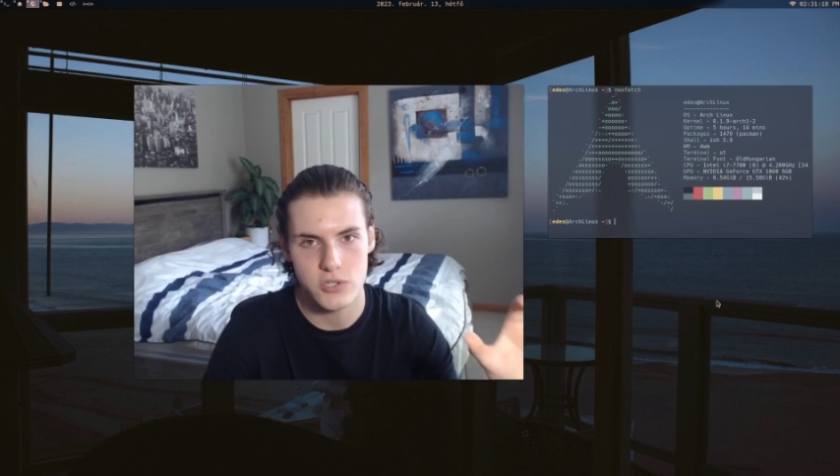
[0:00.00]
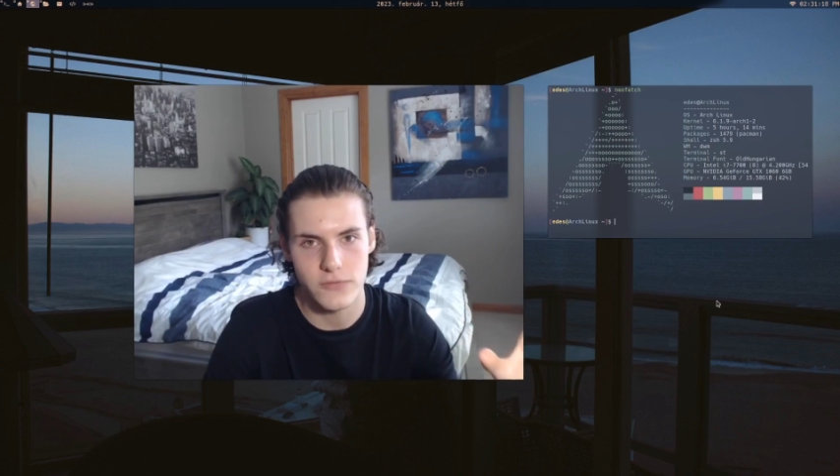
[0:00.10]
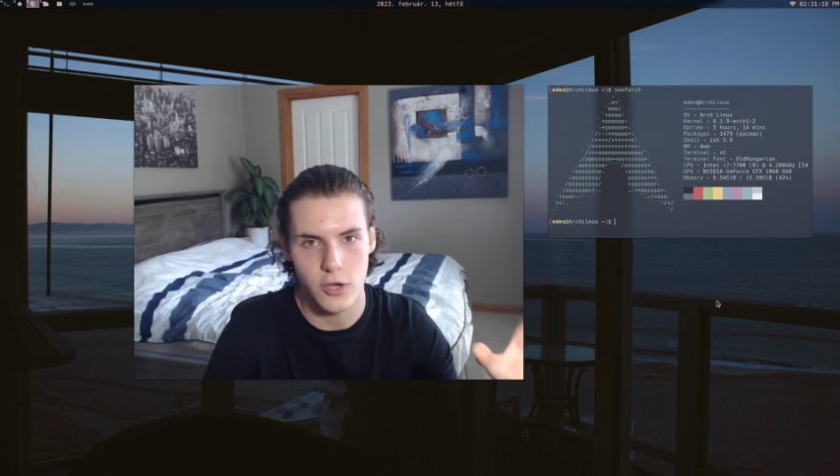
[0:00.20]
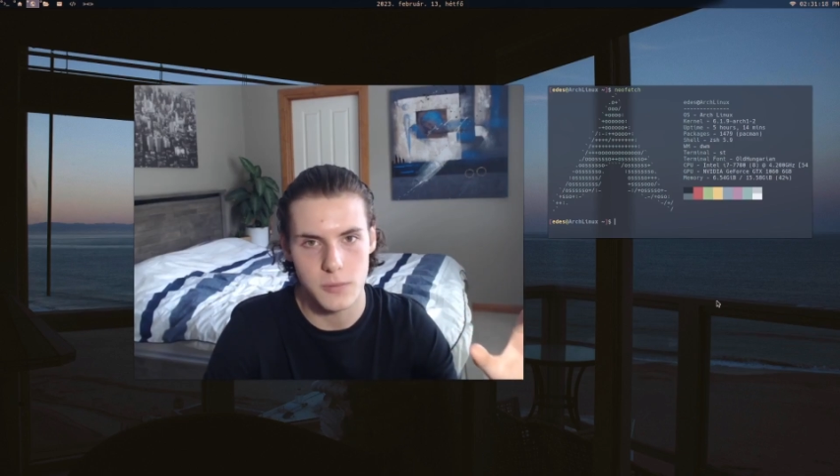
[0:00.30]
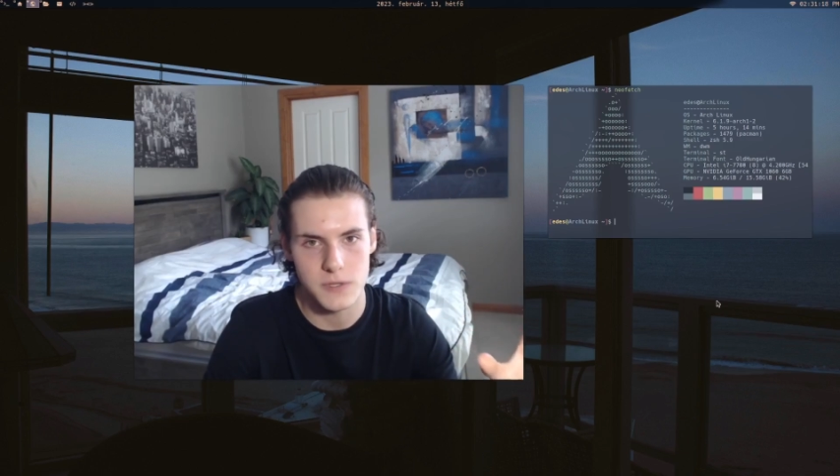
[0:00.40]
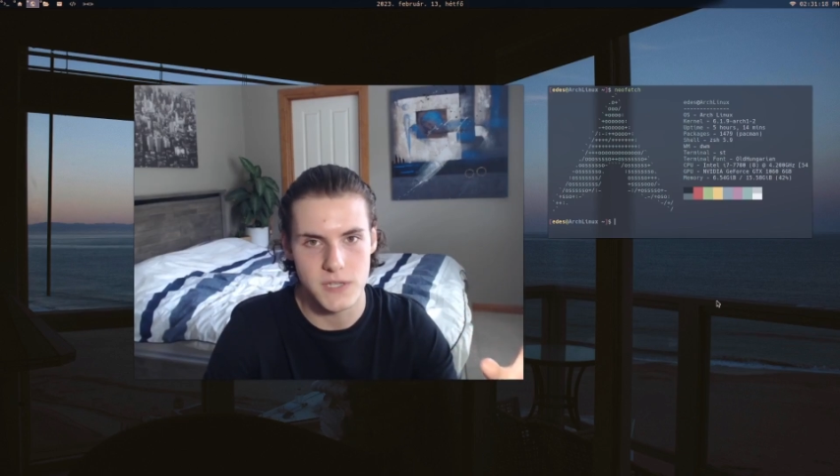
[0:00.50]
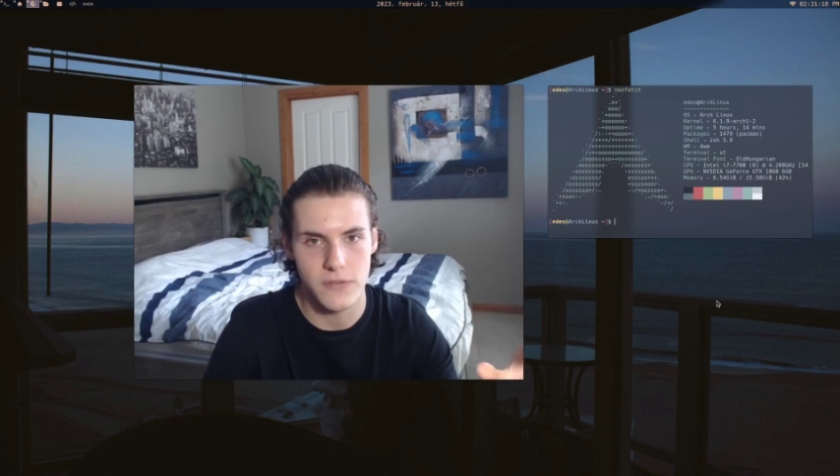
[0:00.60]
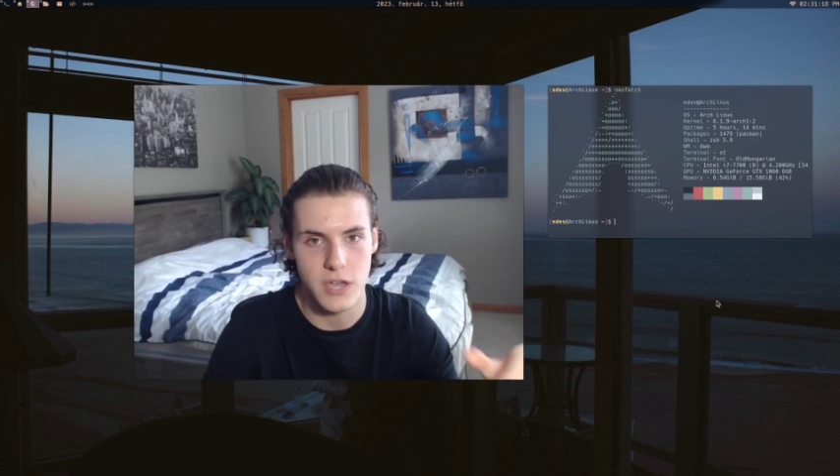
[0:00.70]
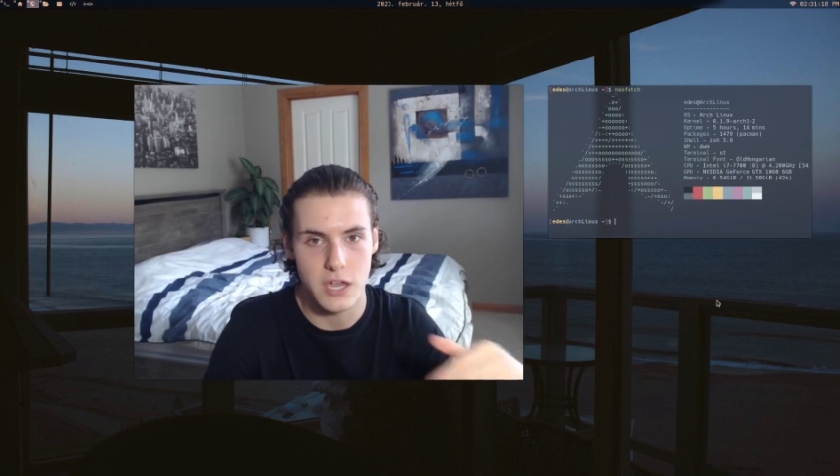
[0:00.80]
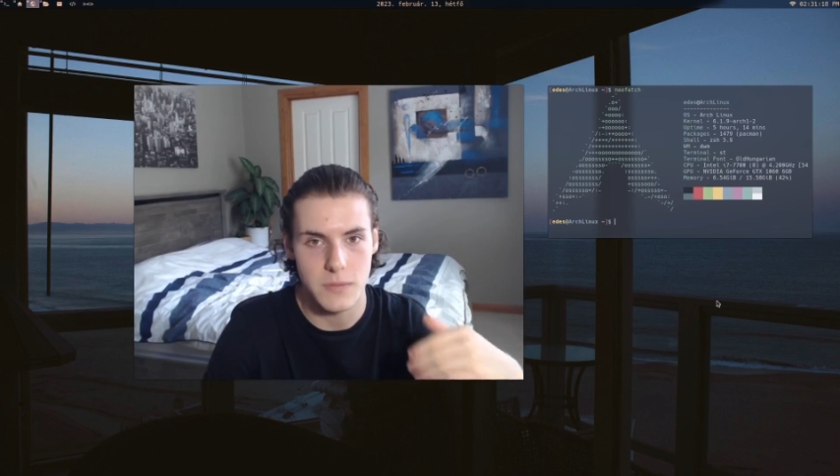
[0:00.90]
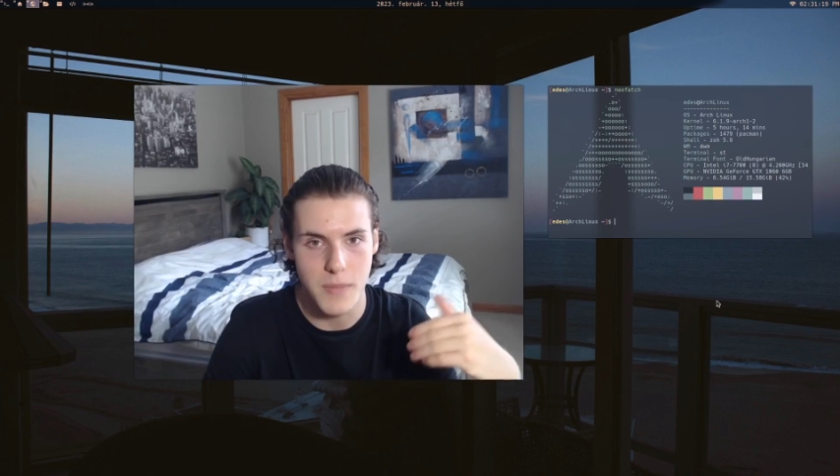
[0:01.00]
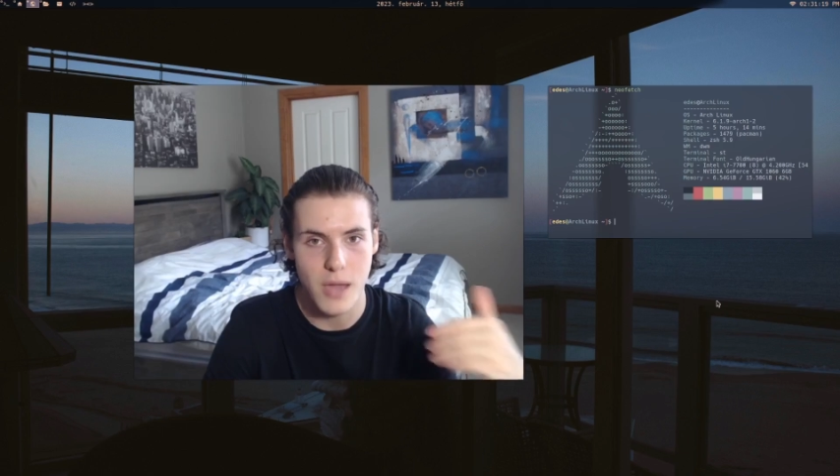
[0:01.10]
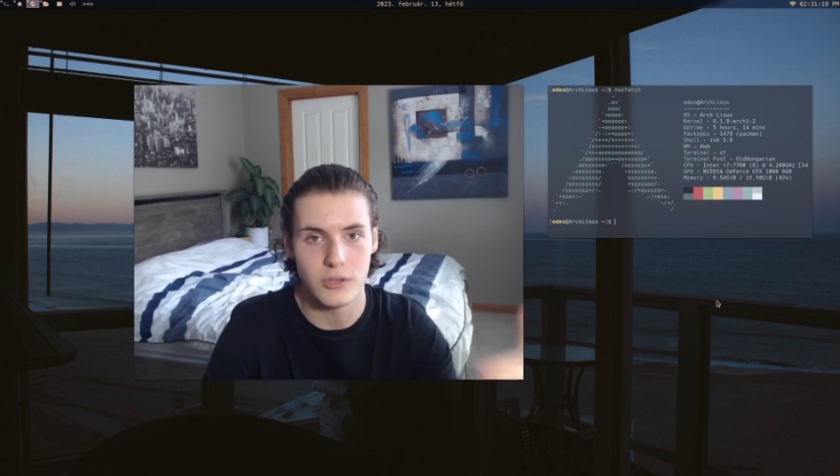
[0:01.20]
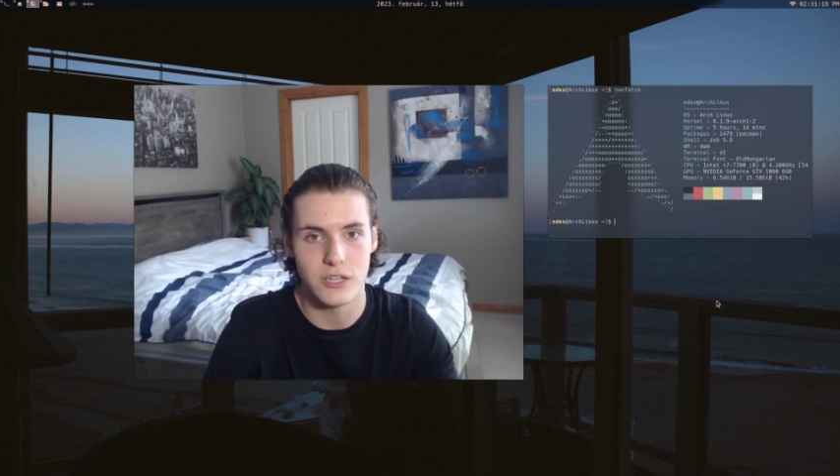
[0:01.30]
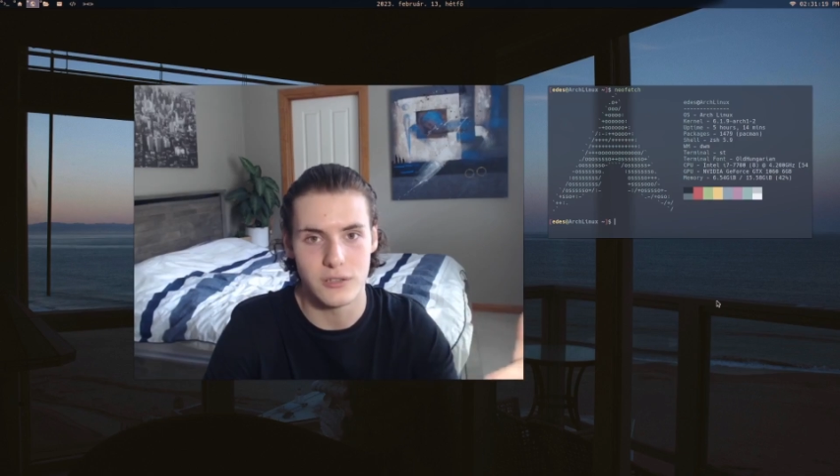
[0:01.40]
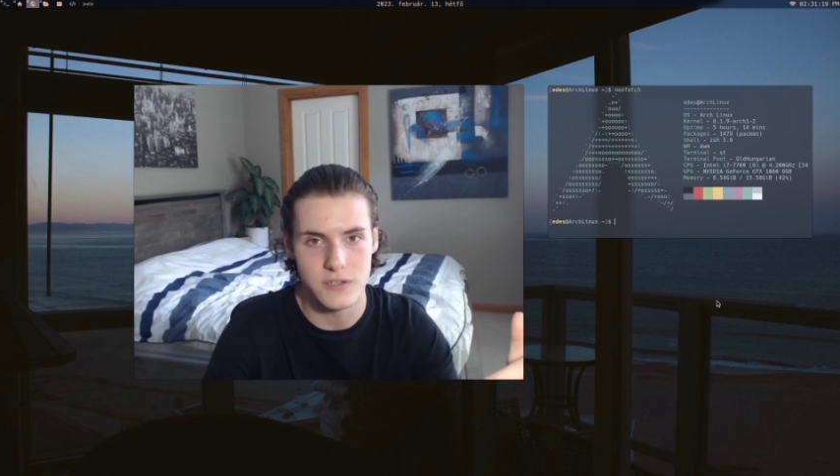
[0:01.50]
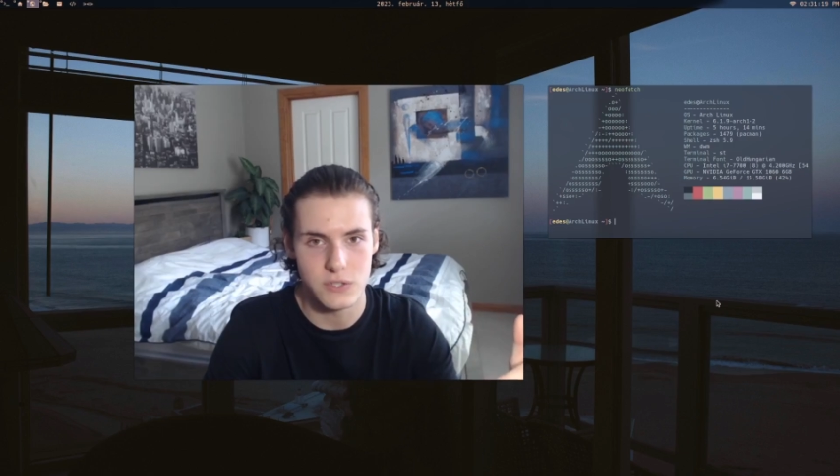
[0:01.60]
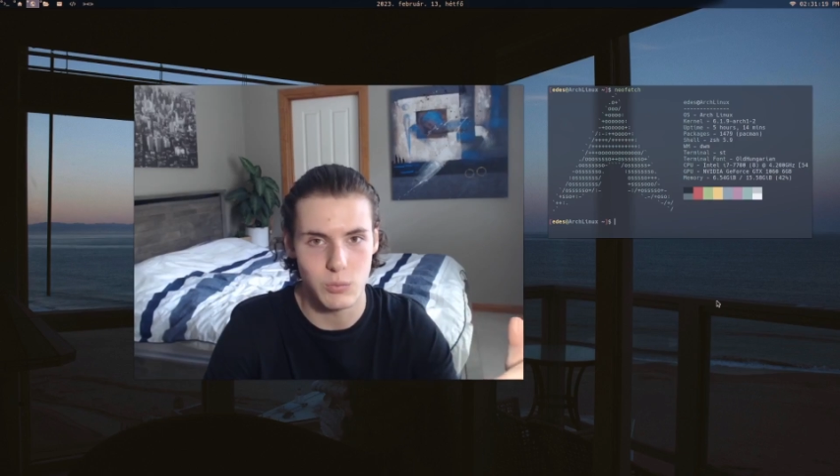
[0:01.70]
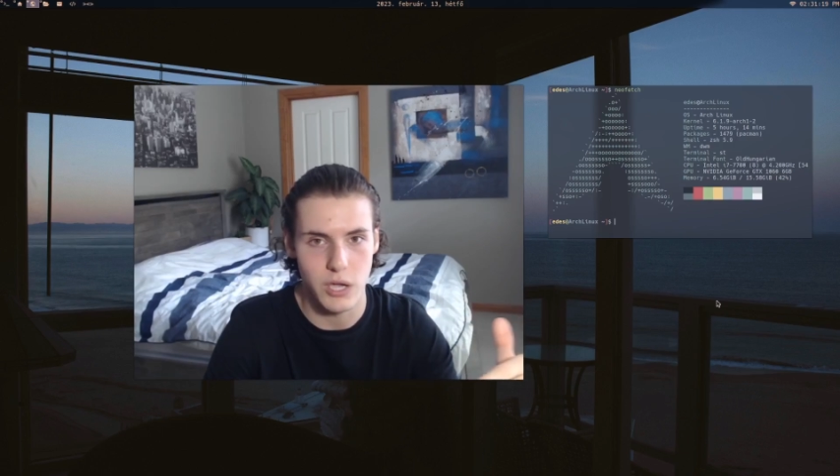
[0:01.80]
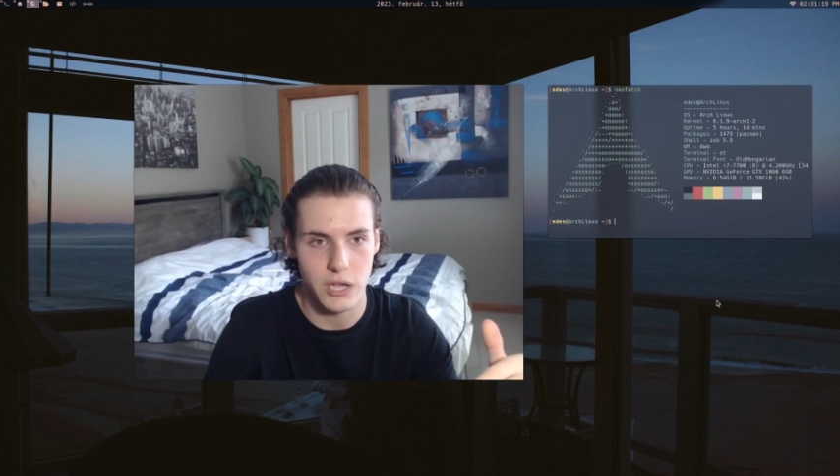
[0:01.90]
developers have a mailing
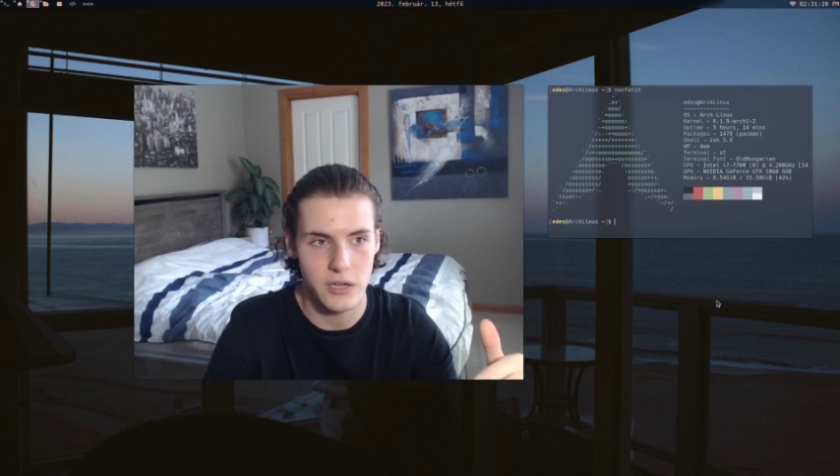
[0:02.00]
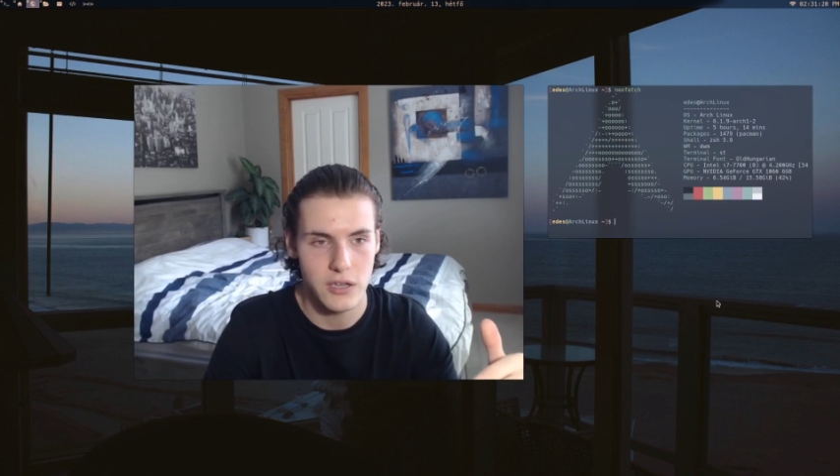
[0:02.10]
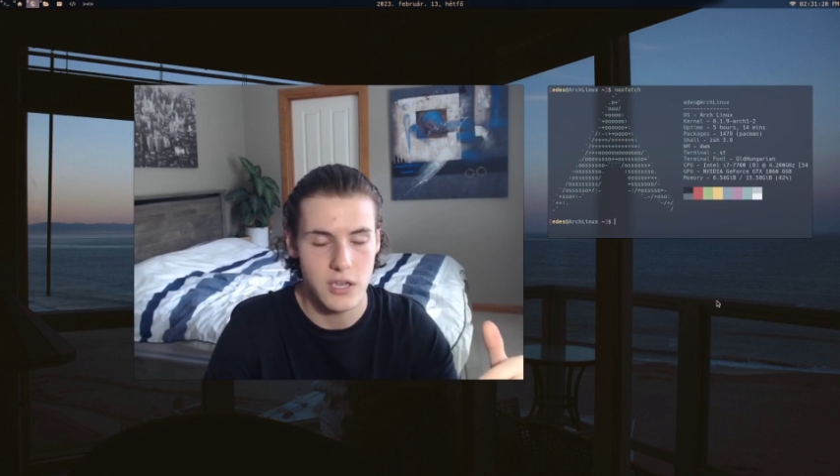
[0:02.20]
list where